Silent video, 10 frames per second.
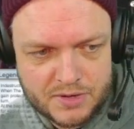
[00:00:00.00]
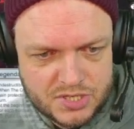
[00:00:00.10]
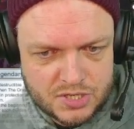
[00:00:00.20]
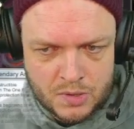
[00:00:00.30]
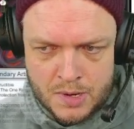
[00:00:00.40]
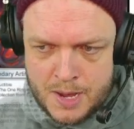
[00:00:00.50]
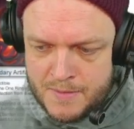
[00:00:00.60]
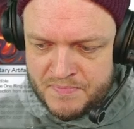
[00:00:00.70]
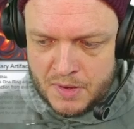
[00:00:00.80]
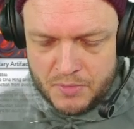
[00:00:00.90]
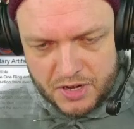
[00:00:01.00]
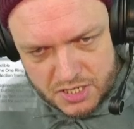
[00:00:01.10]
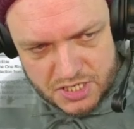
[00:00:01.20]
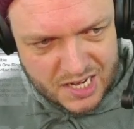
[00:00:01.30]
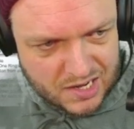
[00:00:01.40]
So pretty
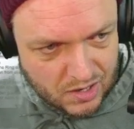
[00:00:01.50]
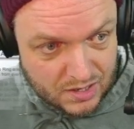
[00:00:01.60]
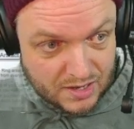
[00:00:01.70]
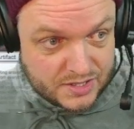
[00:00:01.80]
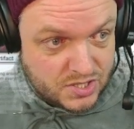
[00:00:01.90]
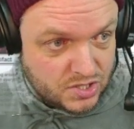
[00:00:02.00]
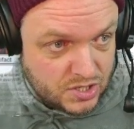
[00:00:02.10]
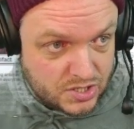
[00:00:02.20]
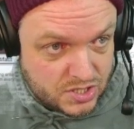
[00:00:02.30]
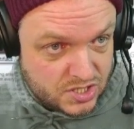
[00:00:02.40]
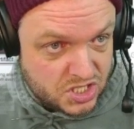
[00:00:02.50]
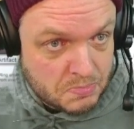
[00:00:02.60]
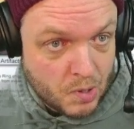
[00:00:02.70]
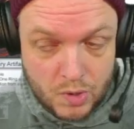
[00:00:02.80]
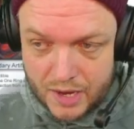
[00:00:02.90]
sick gauntlet to just
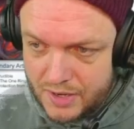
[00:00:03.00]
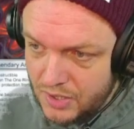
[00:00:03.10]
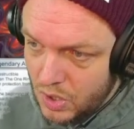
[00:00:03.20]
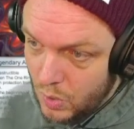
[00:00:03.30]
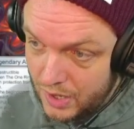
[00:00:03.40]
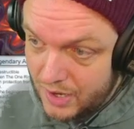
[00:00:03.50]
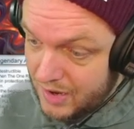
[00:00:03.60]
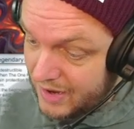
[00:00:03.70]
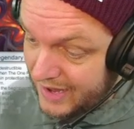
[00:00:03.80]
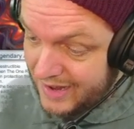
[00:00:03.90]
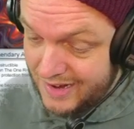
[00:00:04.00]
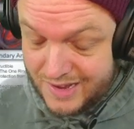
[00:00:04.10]
smoke out of nowhere. And